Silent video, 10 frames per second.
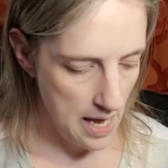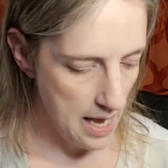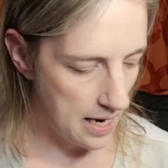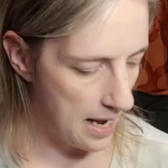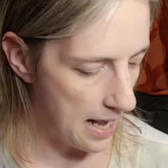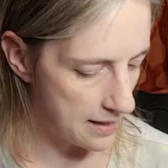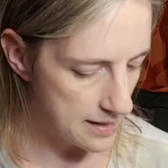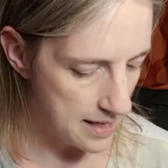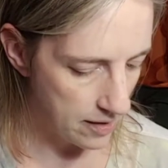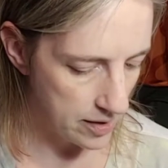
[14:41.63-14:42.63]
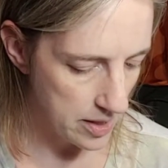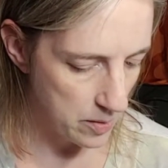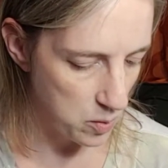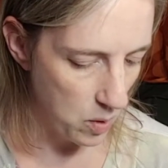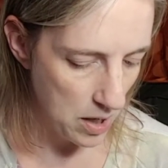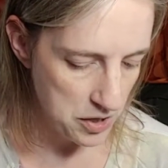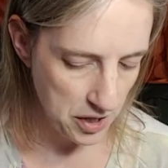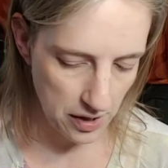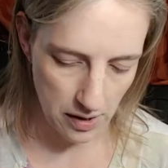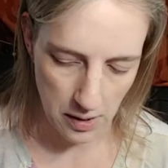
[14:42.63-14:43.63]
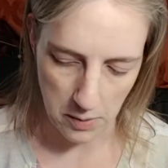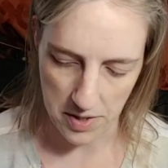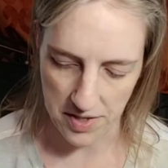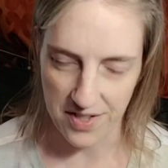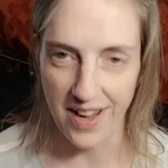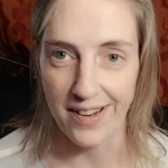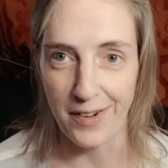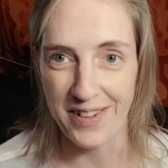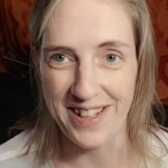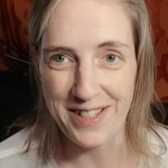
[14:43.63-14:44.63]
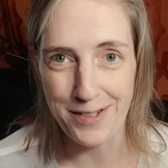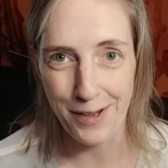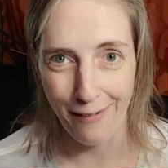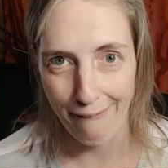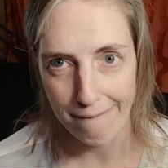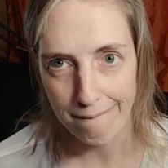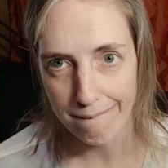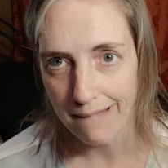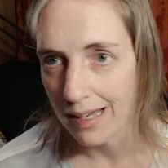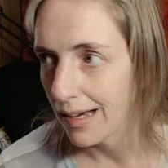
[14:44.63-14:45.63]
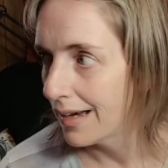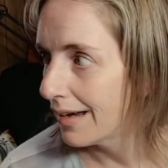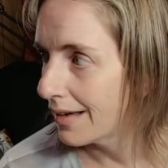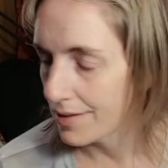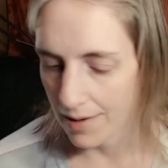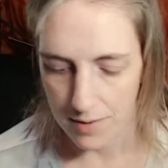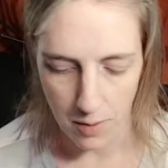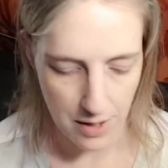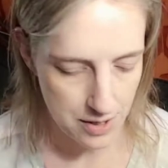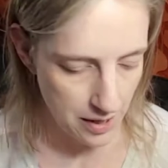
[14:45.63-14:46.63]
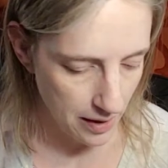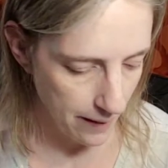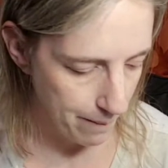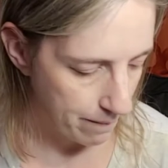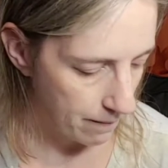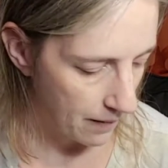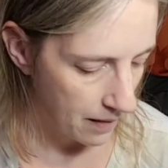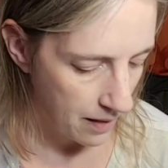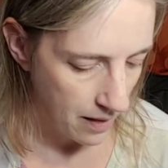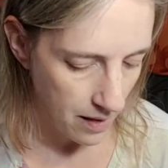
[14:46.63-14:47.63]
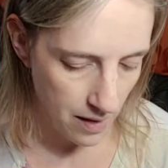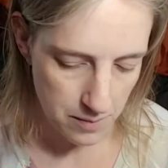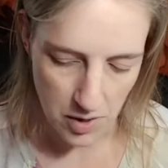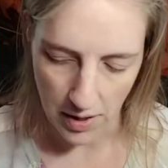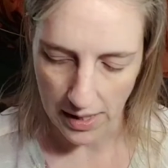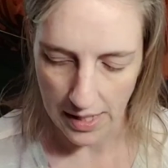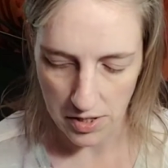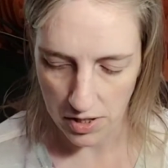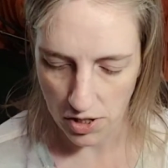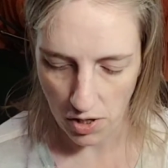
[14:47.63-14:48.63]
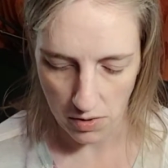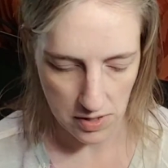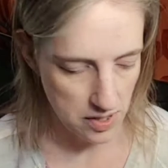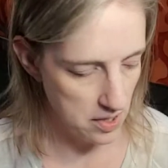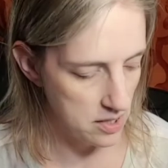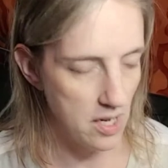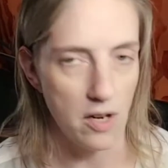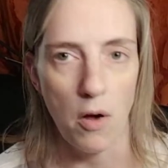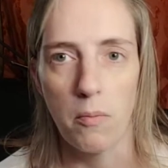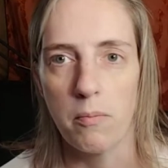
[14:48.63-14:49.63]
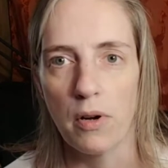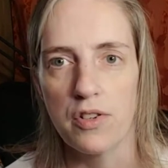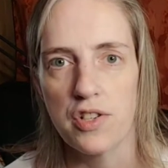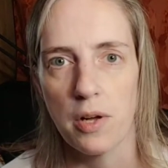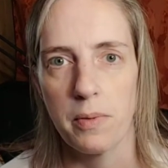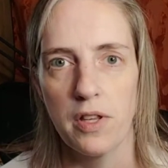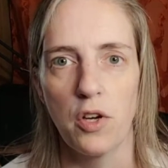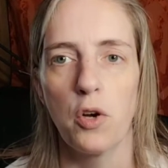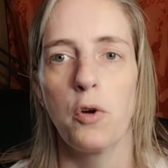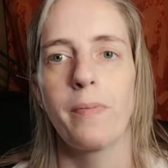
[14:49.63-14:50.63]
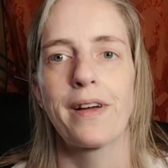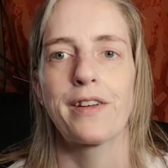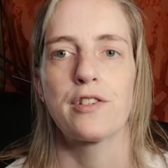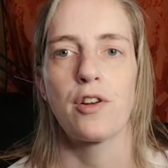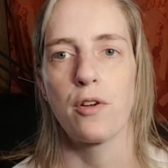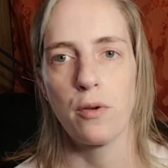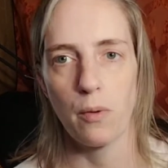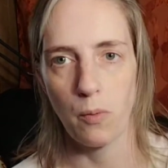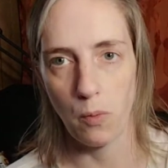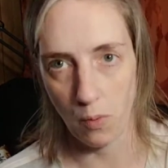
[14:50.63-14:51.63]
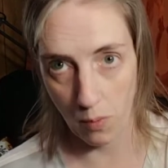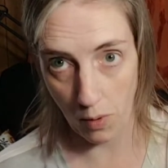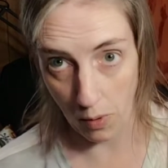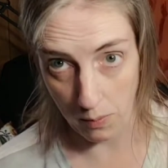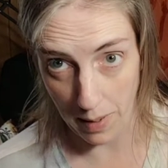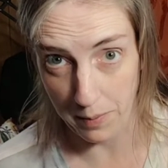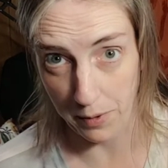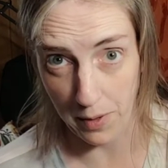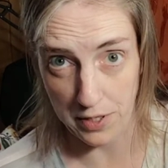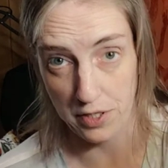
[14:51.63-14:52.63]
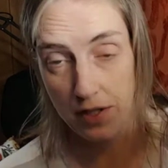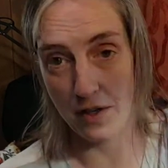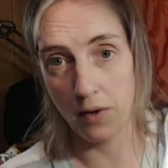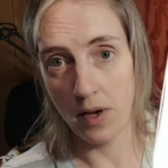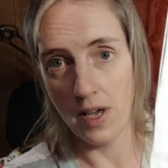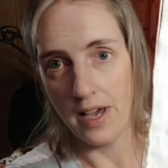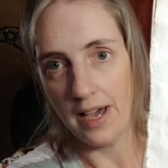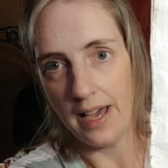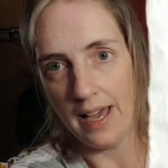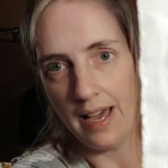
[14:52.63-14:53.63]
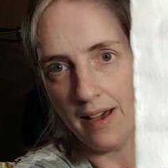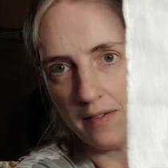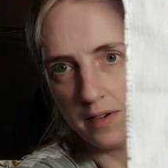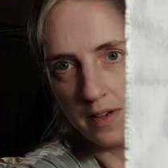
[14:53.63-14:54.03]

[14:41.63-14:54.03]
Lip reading: and I had this out because I was washing, there was a stain on this too. So I was washing it. So I can actually show, since it's not all bunched up in the hoop, I can show you my progression. So I have